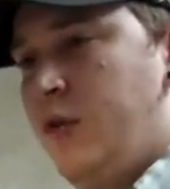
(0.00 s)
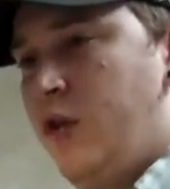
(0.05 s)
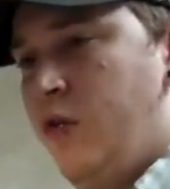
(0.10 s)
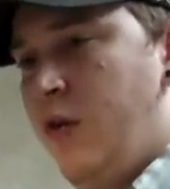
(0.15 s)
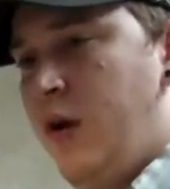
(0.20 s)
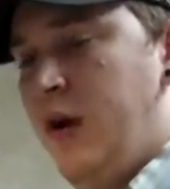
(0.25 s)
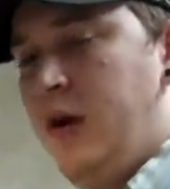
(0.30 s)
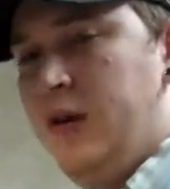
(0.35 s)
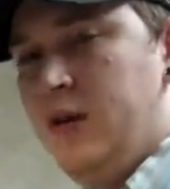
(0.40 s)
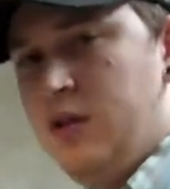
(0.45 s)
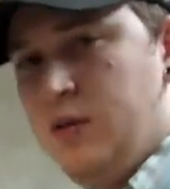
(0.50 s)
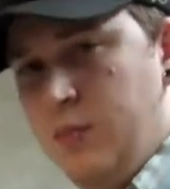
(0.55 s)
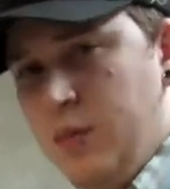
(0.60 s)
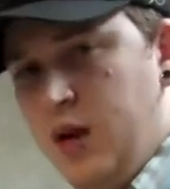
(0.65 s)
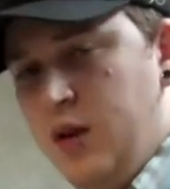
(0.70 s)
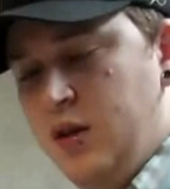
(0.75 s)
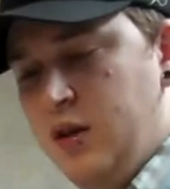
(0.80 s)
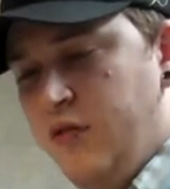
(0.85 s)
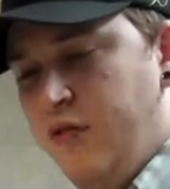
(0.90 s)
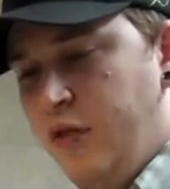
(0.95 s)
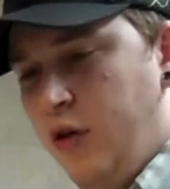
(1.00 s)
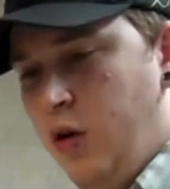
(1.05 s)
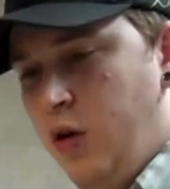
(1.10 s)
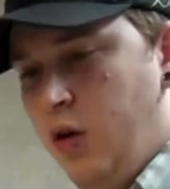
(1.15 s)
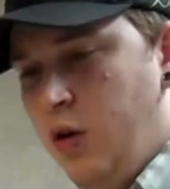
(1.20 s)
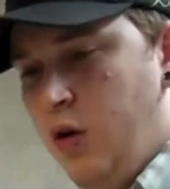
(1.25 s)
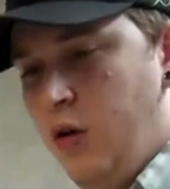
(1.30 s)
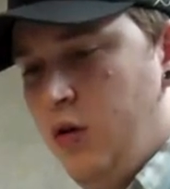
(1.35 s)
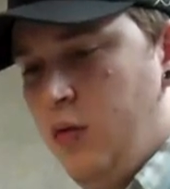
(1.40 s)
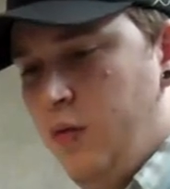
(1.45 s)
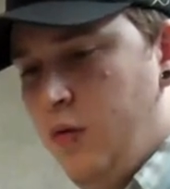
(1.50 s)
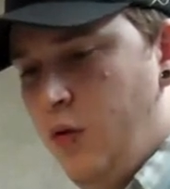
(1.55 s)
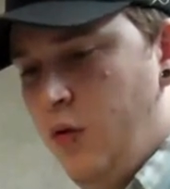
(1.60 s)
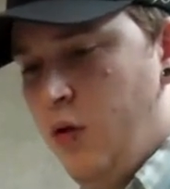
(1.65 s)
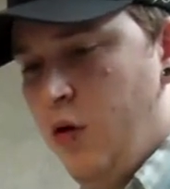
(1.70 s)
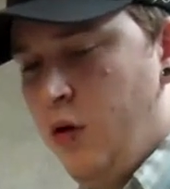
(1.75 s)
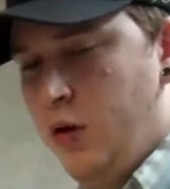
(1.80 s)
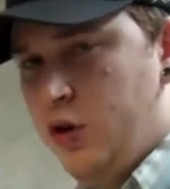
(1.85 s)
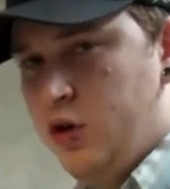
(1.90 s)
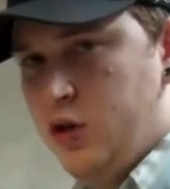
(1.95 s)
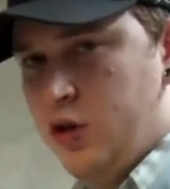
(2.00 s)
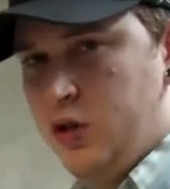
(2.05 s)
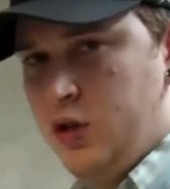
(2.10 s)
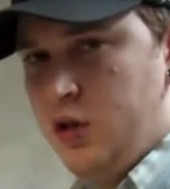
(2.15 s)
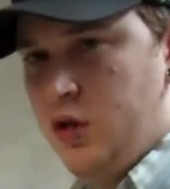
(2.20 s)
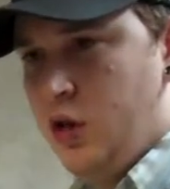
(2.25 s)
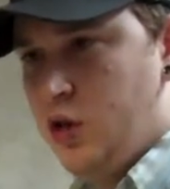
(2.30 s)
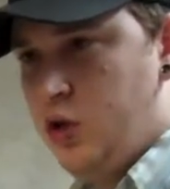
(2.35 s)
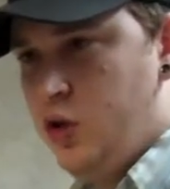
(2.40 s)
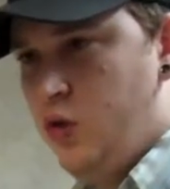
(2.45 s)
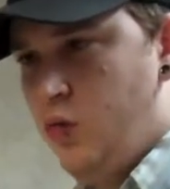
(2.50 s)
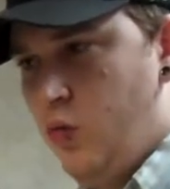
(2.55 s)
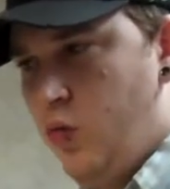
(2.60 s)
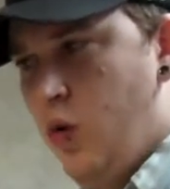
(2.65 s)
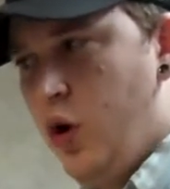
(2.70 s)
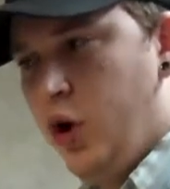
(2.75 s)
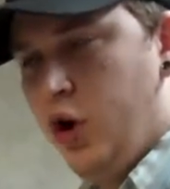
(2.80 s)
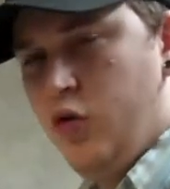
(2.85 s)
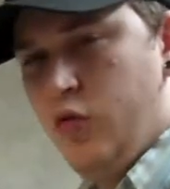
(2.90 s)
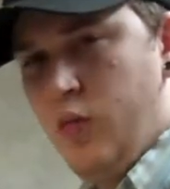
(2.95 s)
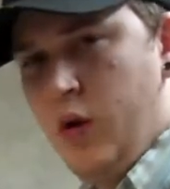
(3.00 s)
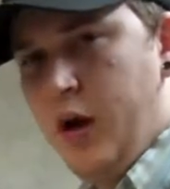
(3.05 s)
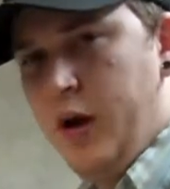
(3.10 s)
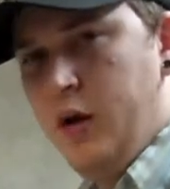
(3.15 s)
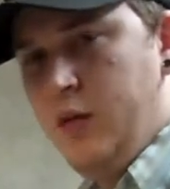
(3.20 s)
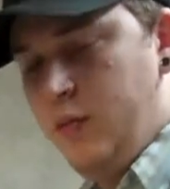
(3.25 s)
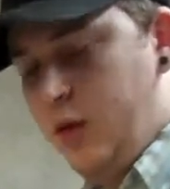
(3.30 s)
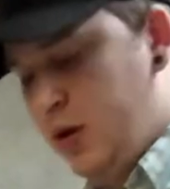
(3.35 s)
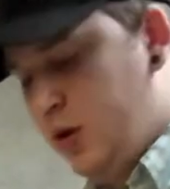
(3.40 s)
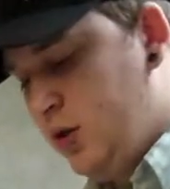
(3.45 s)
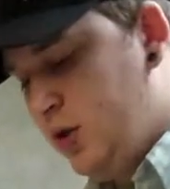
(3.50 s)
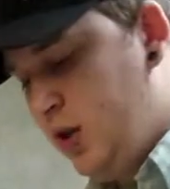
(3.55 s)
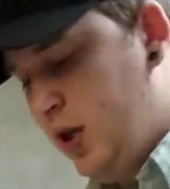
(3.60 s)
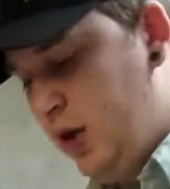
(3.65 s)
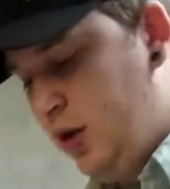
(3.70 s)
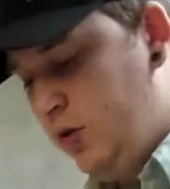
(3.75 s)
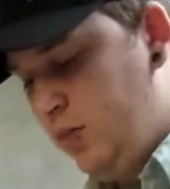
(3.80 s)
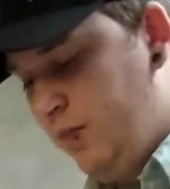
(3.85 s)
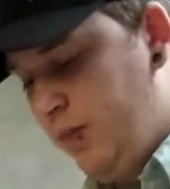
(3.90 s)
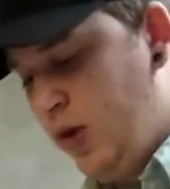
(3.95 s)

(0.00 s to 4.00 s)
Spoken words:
created it to be difficult, or just doesn't work right because they